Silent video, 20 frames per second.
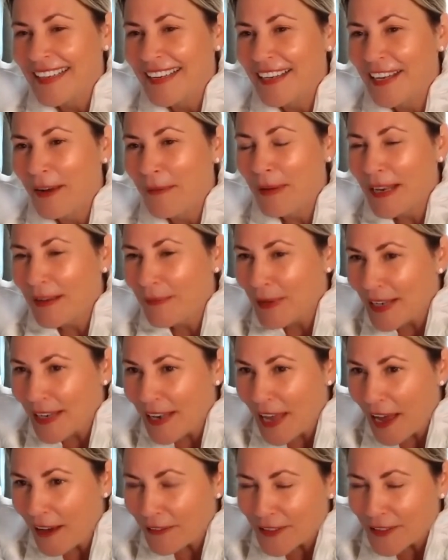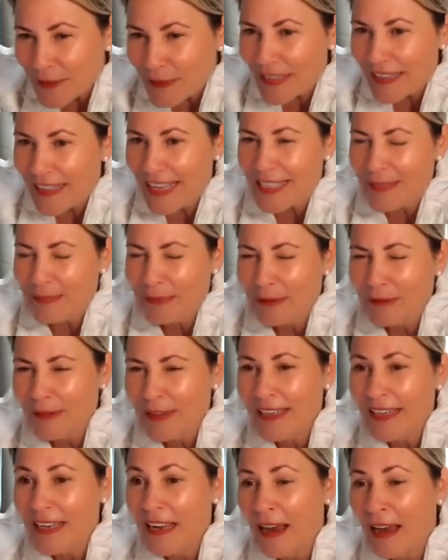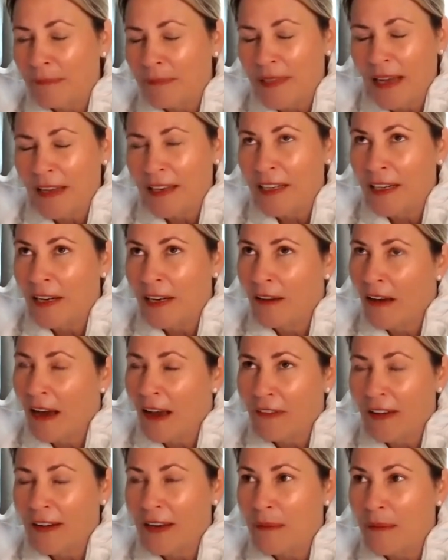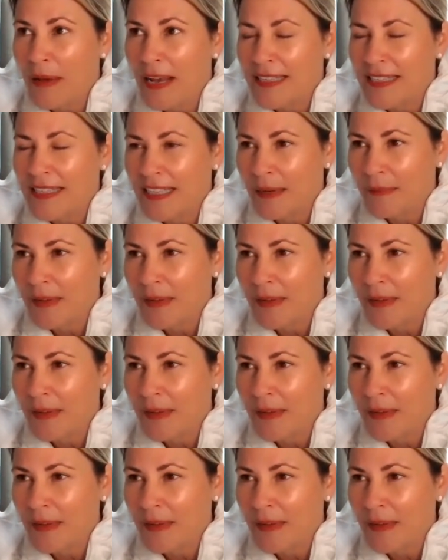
We love doing this. I find it amazing.